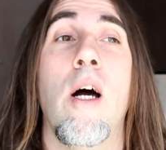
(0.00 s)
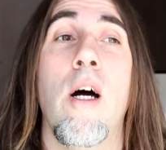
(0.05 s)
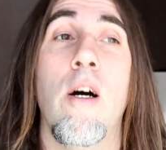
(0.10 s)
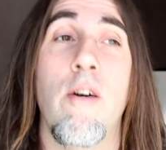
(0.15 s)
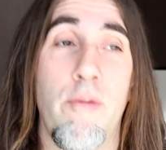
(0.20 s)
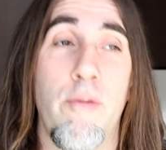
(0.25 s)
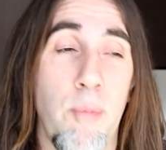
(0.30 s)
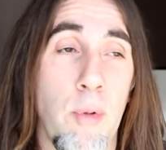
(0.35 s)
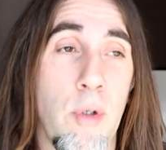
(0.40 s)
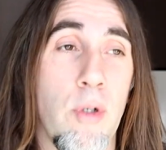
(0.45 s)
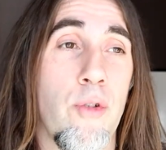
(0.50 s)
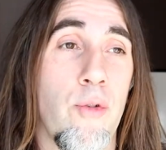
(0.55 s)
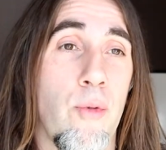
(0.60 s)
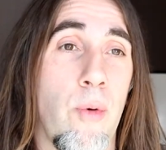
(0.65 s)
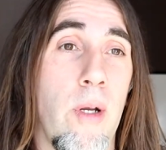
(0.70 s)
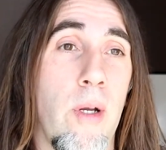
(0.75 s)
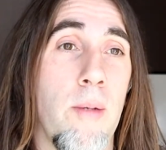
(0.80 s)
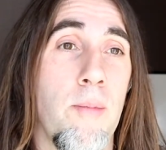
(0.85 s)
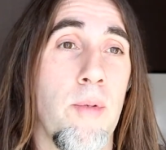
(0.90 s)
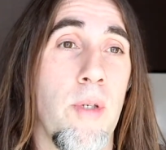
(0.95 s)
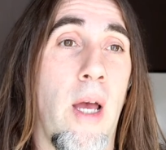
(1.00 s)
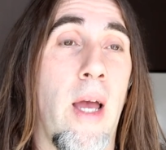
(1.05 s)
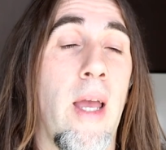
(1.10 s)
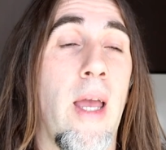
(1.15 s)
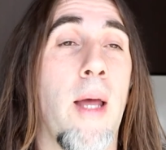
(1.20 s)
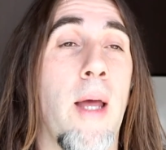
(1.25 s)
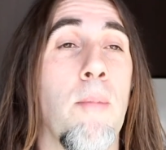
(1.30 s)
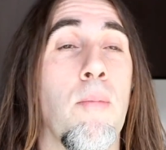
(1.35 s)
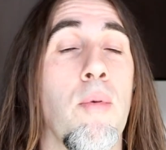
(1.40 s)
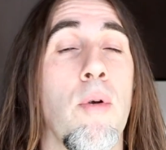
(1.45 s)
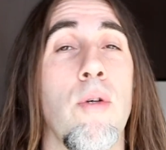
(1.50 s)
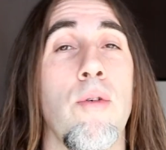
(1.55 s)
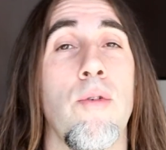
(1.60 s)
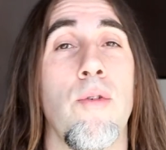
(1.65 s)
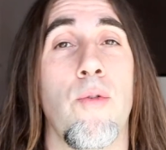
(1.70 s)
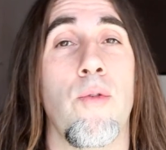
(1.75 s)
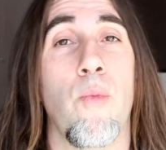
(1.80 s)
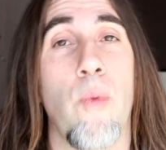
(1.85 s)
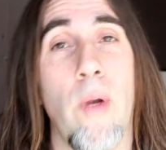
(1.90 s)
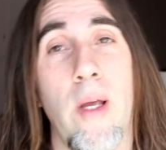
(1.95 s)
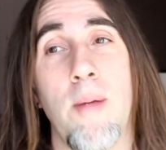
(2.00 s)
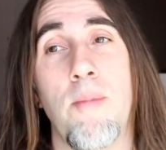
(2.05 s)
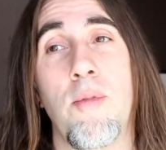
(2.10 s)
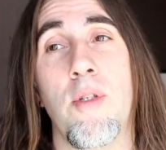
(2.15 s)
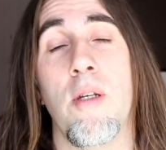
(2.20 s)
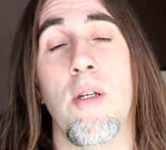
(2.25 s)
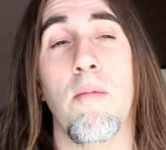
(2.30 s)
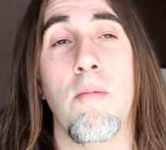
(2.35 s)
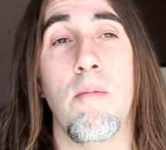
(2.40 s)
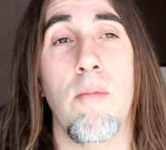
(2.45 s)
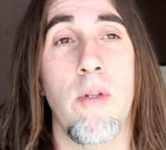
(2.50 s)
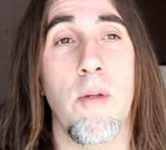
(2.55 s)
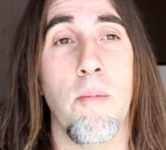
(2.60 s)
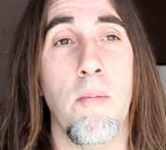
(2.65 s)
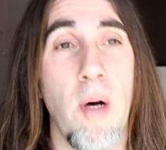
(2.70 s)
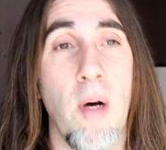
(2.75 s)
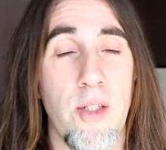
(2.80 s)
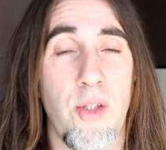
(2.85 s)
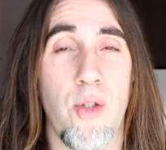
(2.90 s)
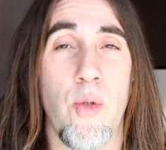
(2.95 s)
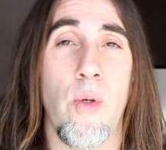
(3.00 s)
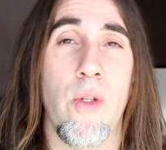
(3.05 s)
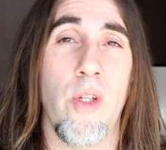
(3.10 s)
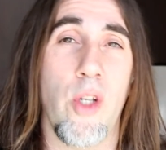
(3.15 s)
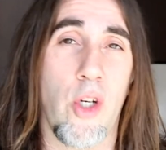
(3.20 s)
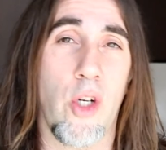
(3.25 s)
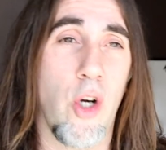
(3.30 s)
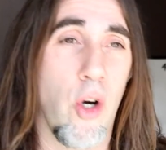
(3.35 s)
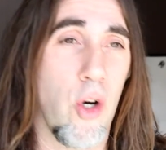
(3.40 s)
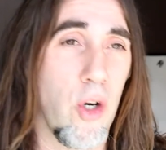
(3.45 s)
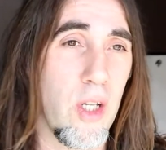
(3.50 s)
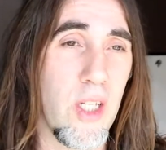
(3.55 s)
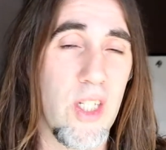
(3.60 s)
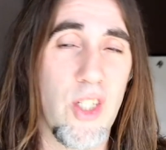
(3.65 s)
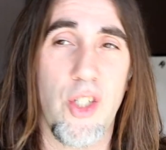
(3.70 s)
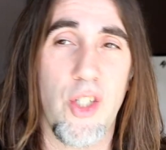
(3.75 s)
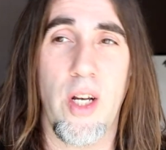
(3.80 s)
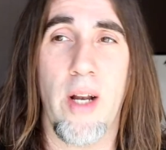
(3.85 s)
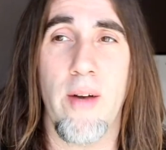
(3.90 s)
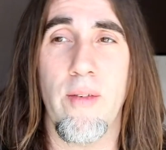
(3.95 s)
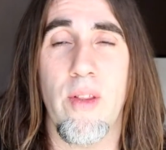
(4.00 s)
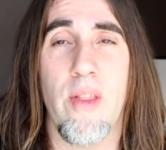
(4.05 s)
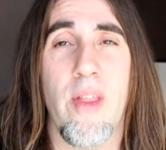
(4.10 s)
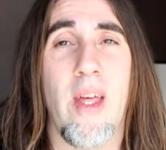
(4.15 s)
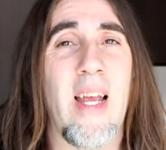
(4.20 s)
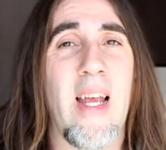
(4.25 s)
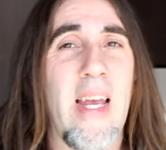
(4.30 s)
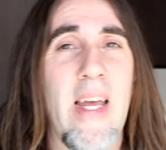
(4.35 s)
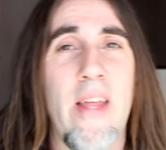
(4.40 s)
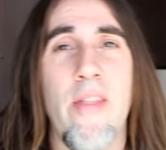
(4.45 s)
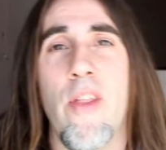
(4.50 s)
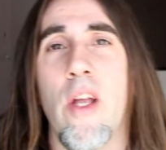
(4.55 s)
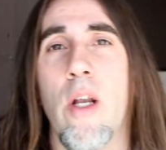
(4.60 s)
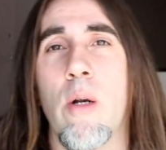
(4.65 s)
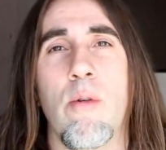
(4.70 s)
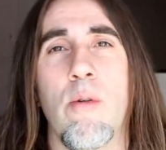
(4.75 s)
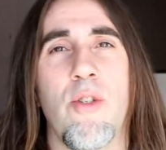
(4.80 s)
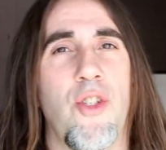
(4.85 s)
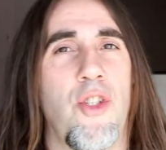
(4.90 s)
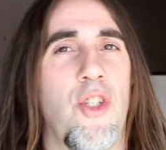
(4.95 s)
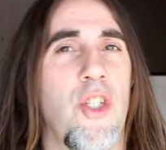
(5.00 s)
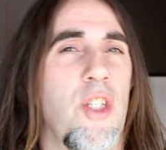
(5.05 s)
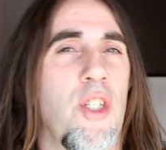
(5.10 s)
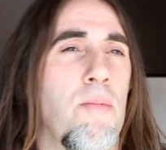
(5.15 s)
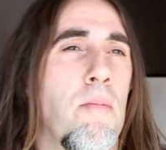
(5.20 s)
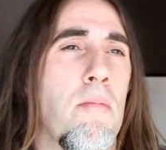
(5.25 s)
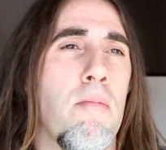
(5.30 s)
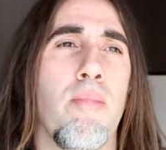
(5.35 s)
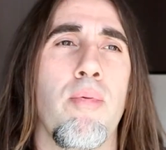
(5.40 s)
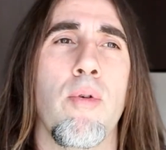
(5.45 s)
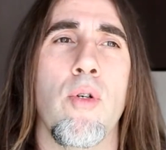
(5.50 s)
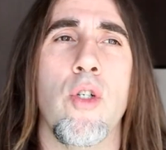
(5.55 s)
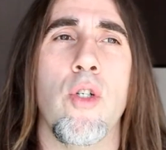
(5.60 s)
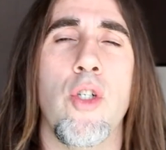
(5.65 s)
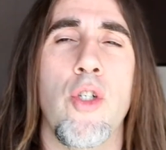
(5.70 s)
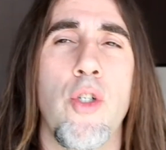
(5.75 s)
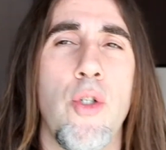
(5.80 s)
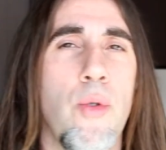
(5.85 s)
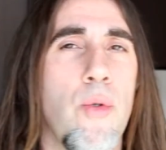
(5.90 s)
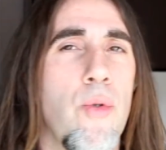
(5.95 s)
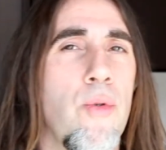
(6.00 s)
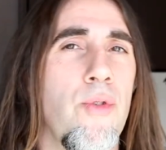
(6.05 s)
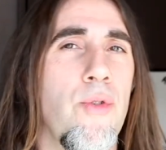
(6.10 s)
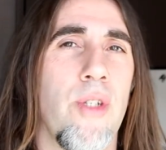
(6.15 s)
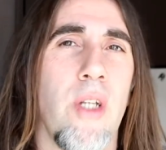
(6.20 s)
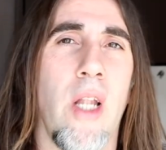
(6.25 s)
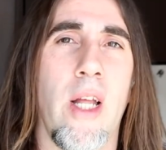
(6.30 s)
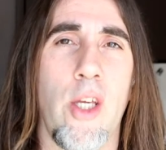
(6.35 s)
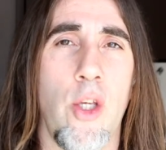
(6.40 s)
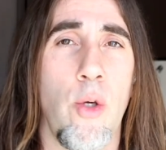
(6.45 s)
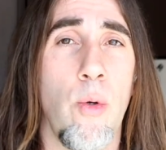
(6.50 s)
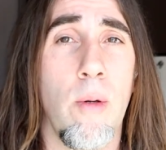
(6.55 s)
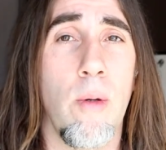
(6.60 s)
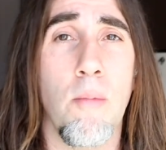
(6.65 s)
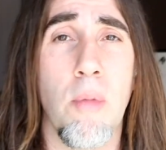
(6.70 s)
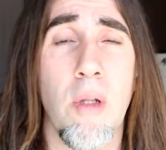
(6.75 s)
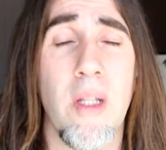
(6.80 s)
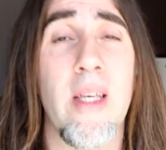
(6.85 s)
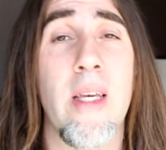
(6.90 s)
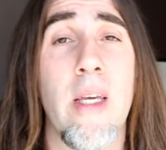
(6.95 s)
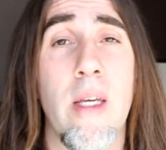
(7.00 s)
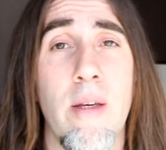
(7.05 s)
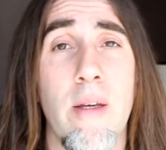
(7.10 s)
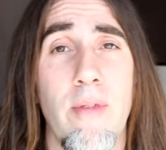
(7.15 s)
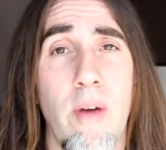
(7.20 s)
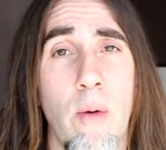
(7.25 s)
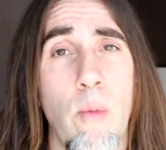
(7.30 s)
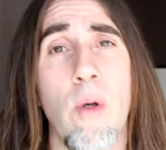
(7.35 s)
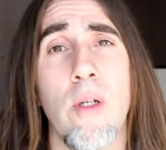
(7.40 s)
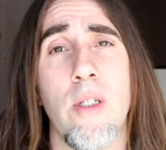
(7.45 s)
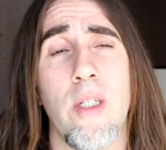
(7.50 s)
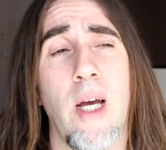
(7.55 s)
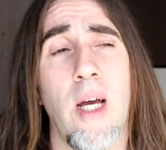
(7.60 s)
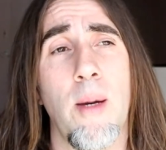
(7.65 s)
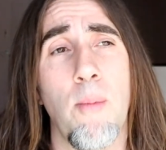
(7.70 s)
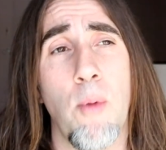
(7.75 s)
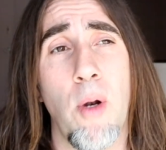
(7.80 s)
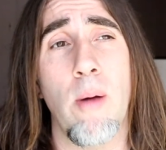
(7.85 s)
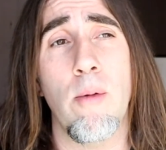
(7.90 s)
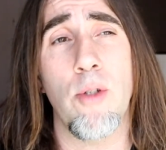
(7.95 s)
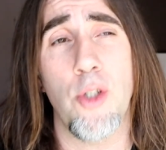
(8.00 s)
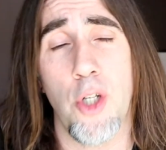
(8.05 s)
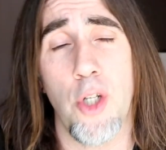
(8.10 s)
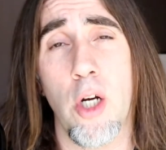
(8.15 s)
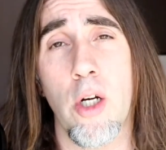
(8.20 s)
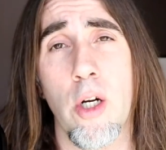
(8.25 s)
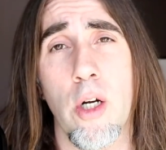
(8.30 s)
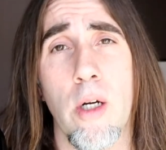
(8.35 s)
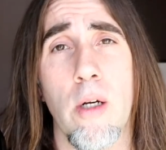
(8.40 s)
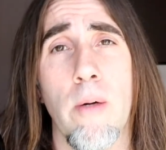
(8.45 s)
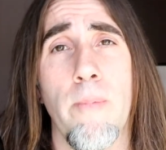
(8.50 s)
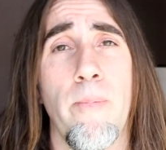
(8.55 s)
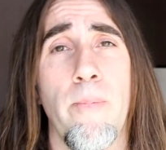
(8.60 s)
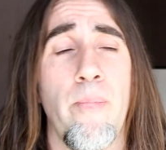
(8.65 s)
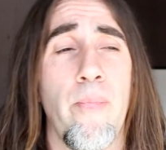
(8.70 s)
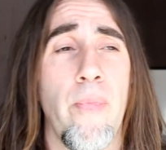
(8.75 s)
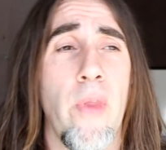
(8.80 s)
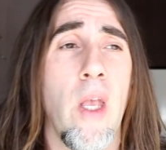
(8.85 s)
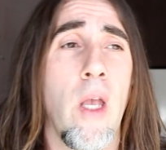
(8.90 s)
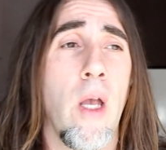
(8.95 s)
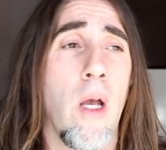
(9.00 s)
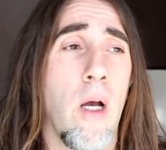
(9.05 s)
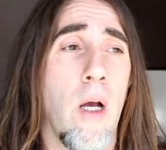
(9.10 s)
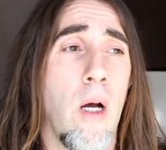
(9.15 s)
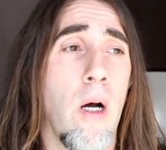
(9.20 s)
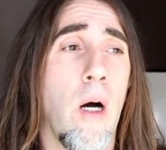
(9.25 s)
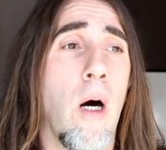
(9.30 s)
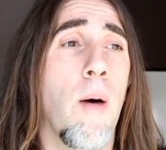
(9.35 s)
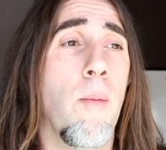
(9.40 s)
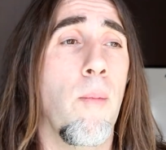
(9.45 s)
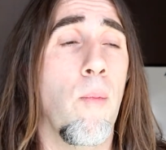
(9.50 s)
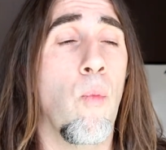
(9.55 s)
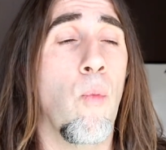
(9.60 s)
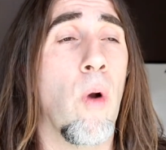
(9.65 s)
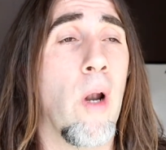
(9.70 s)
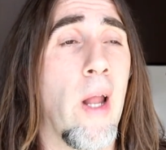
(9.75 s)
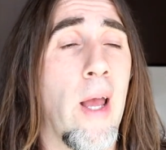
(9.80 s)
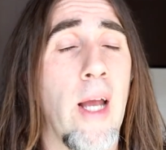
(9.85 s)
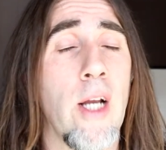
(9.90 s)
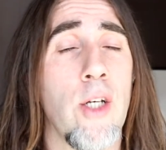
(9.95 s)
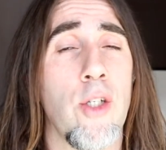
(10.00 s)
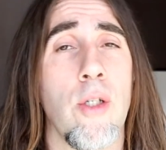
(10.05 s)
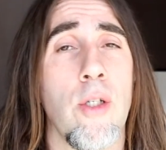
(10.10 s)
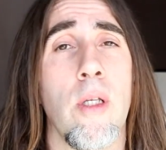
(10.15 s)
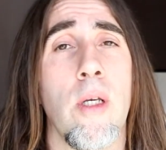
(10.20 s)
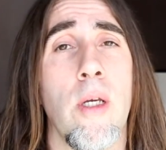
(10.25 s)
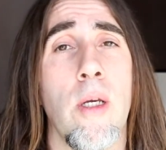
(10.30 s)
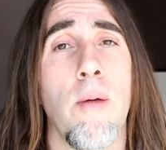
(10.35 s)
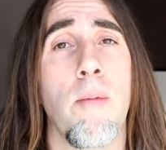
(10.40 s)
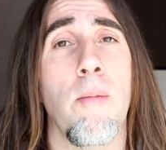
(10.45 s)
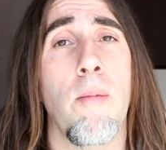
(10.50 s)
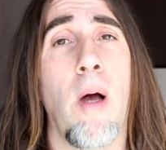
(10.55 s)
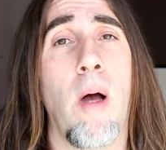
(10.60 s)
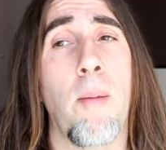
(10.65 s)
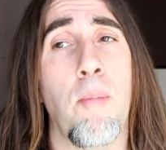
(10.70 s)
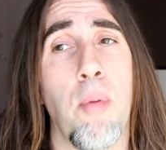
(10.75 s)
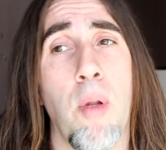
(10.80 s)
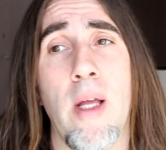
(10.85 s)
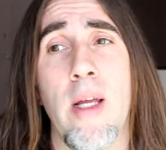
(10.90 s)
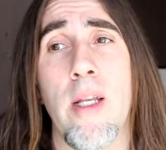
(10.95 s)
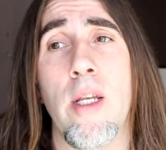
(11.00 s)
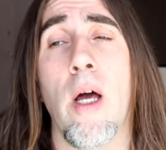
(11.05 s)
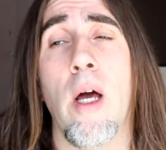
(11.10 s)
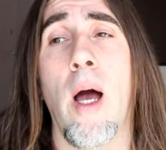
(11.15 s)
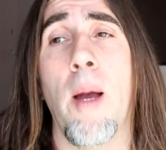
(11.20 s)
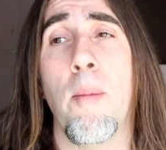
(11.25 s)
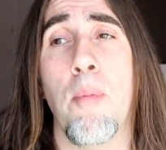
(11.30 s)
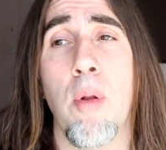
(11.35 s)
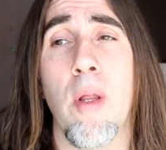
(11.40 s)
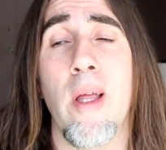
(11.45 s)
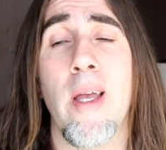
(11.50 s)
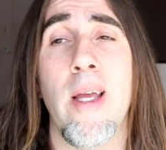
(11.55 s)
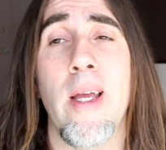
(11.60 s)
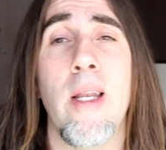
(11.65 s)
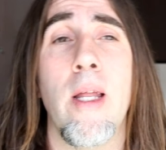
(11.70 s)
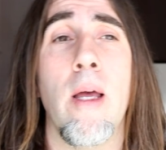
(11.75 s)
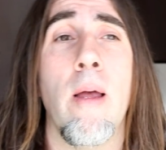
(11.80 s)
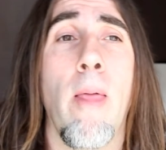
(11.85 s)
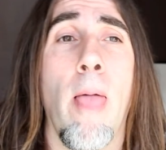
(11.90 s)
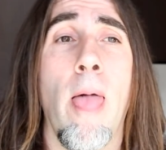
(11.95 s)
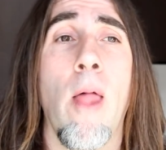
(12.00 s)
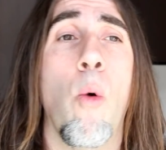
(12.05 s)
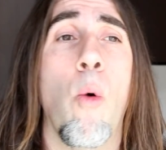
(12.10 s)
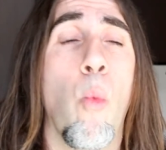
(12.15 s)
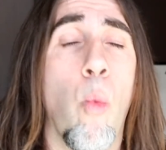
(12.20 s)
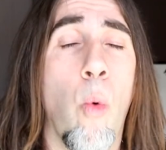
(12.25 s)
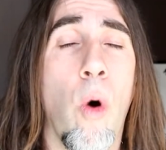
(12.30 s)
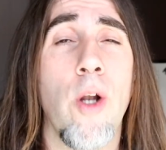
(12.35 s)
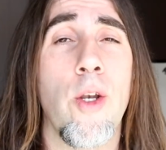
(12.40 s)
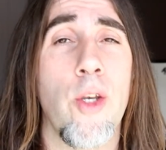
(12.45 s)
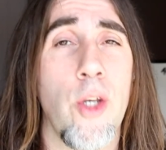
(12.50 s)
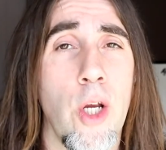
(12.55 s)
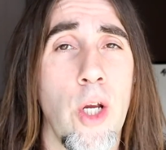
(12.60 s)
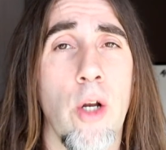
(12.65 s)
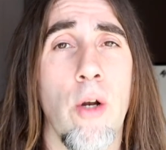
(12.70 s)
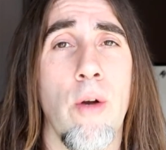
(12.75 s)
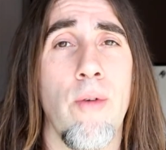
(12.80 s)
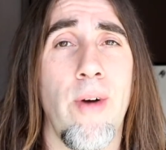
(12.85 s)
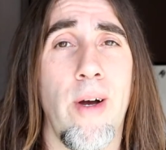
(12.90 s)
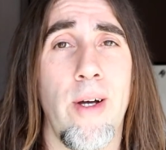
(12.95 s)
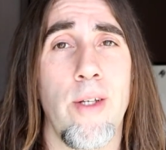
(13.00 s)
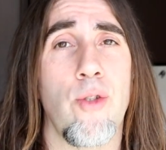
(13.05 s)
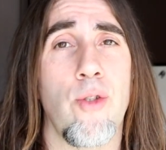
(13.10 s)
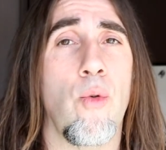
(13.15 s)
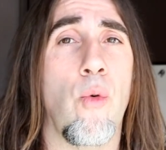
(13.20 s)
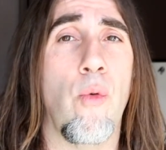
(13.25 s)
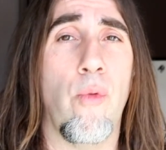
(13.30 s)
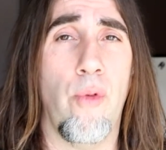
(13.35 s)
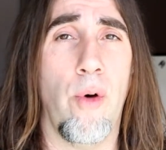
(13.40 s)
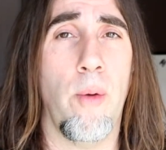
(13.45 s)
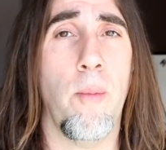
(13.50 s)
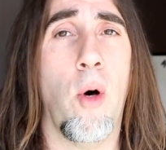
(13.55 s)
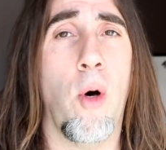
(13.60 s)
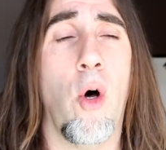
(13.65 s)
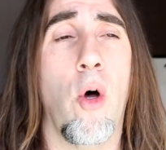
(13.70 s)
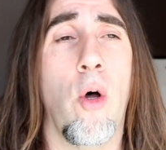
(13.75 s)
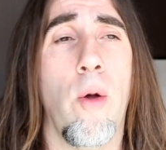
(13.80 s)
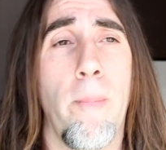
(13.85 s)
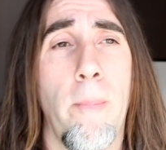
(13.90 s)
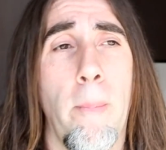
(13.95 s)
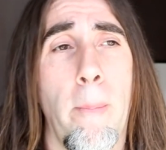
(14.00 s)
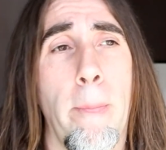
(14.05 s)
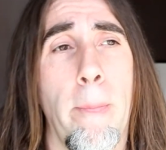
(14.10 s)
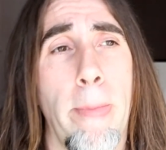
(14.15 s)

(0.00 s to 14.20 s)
of bruised ribs. I had bruised ribs and the muscle and the cartilage and everything in there was just bruised. Like you wouldn't believe at one time when I was younger, when I played 1 year of high school football.